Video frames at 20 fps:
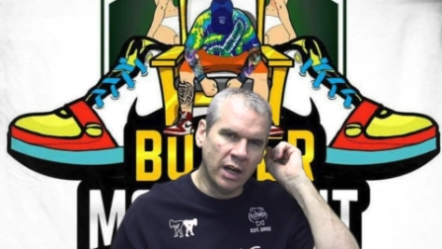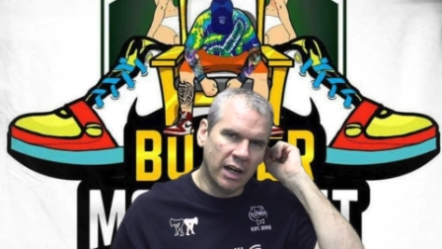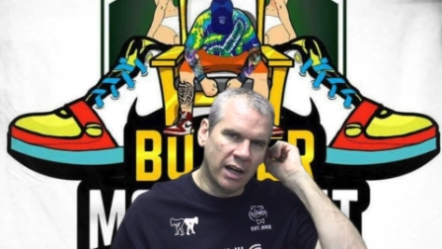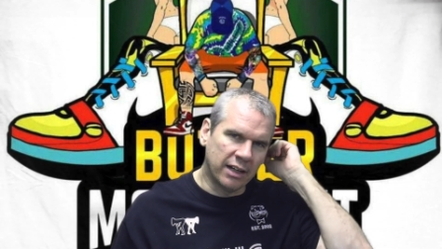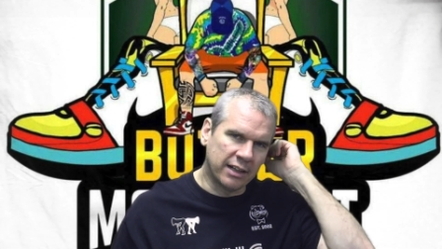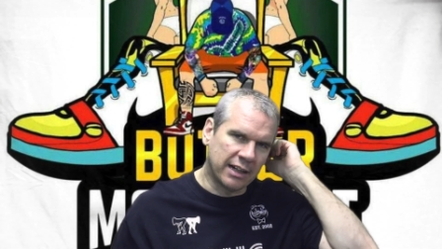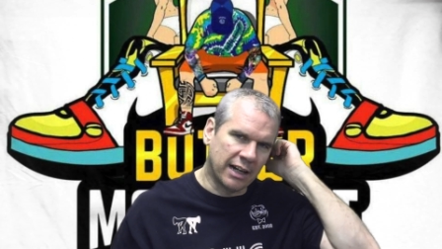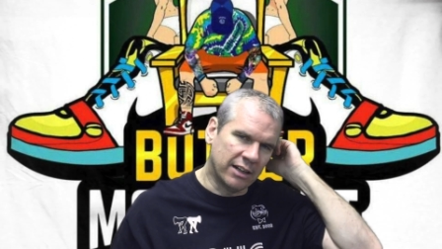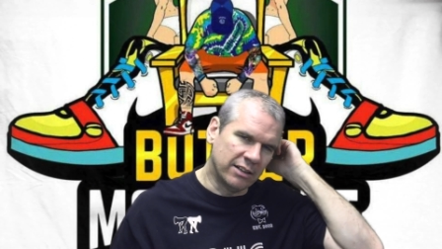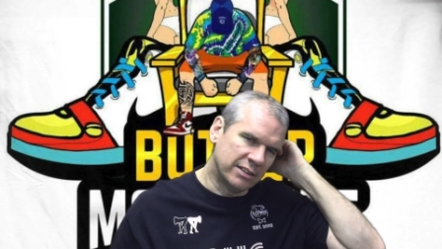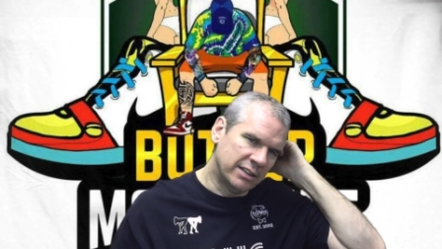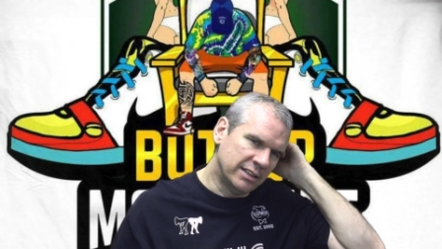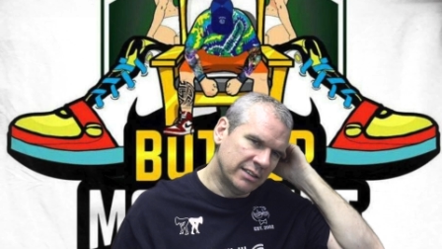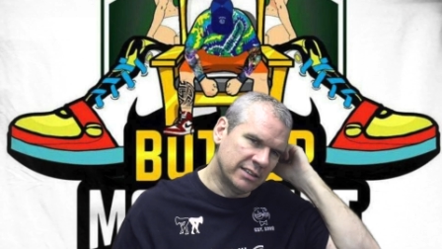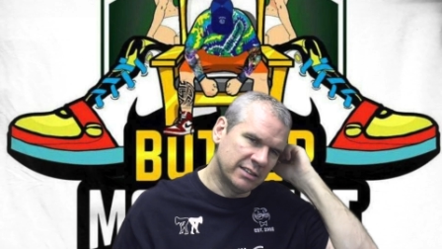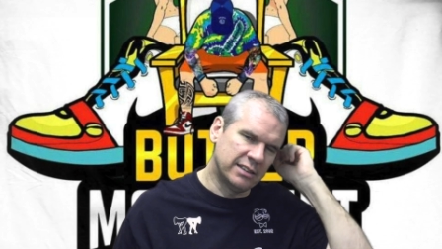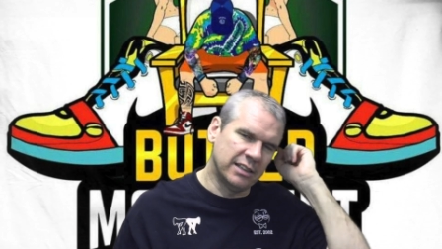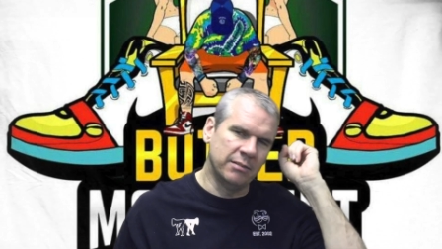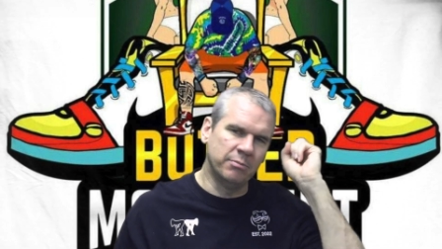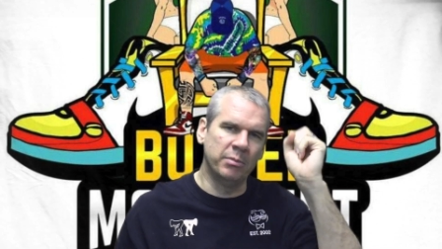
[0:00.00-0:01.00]
are guaranteed
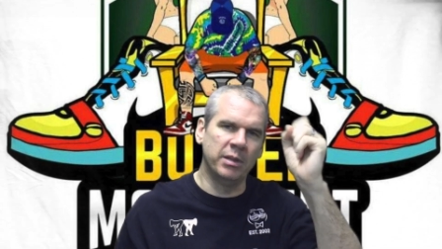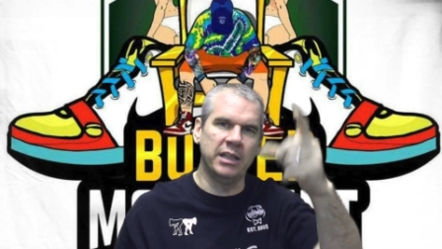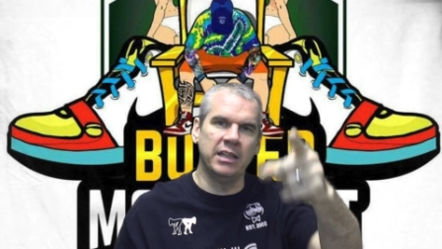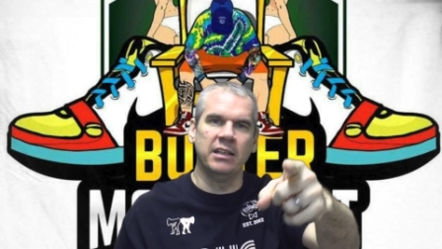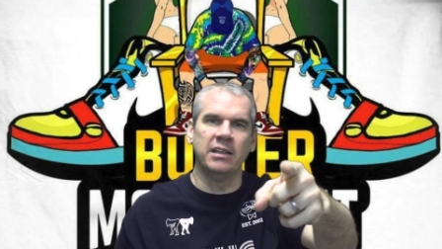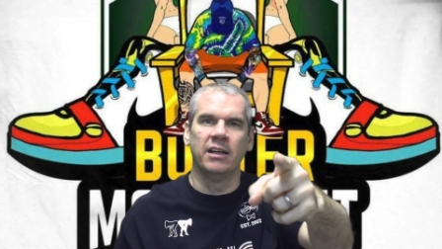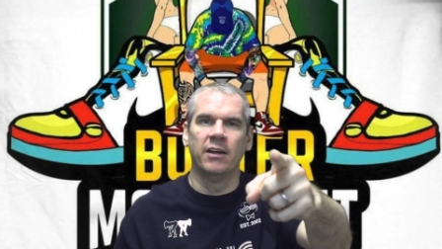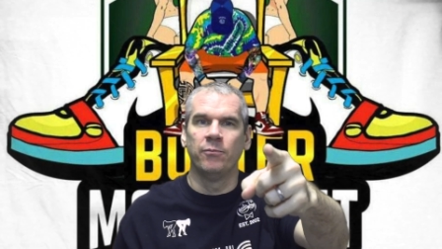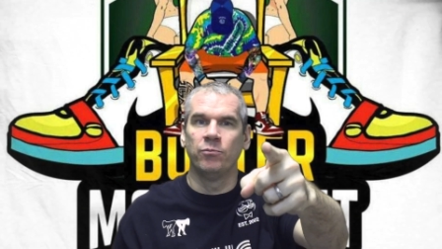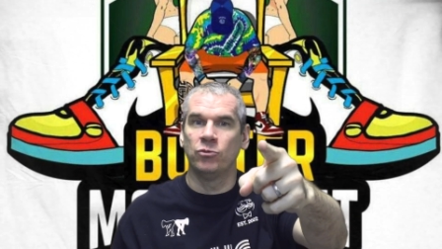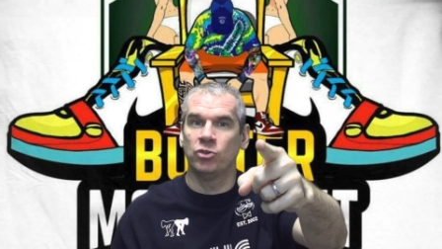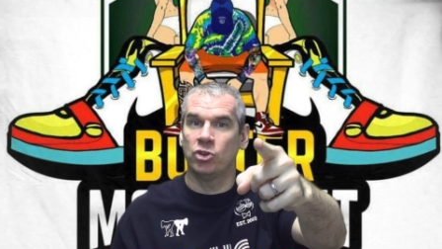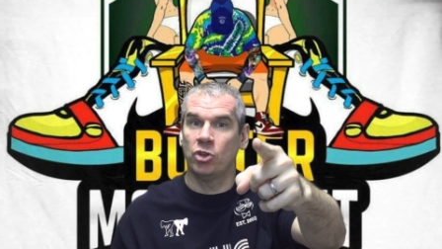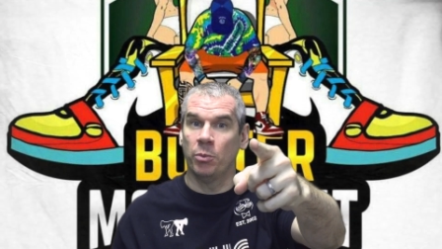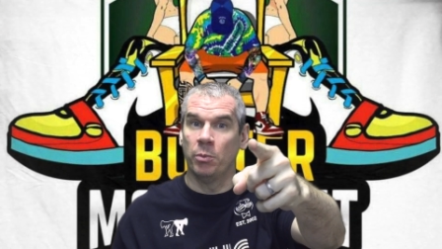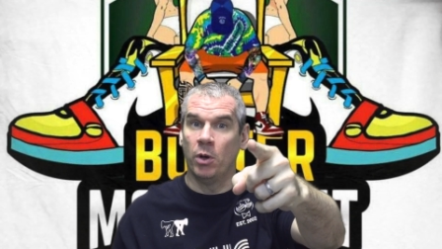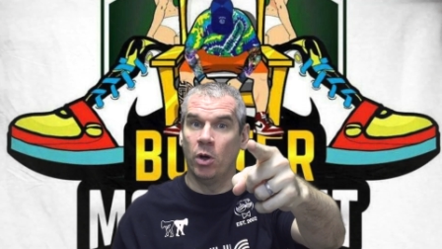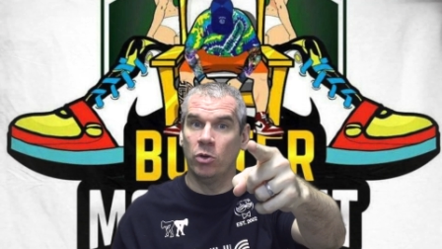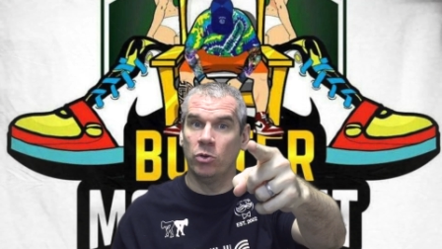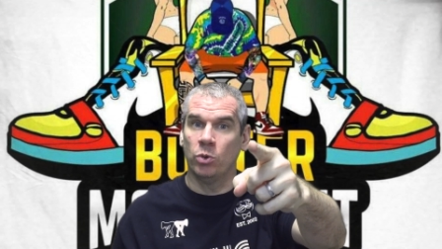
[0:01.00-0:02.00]
to see me
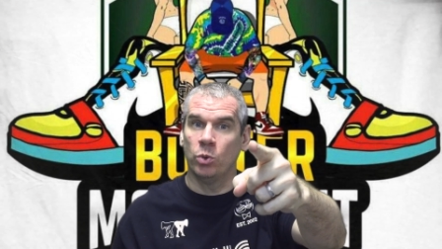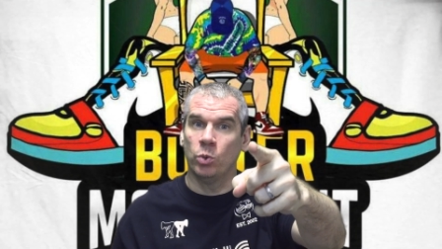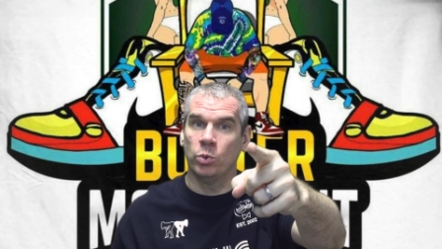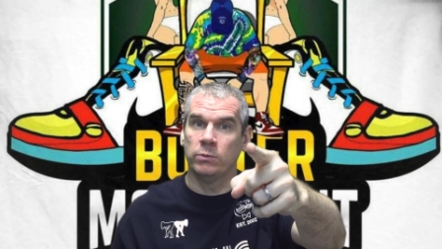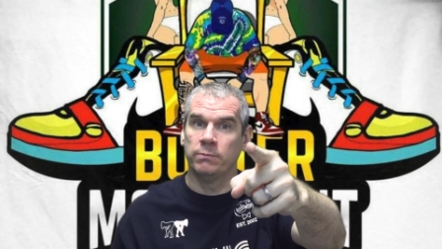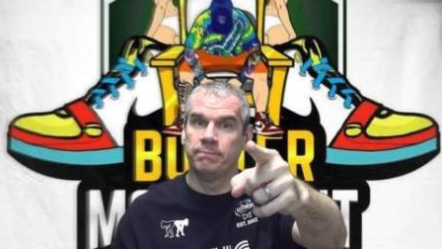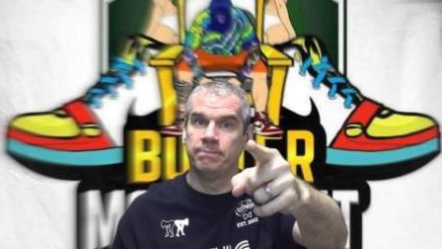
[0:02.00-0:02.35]
tomorrow.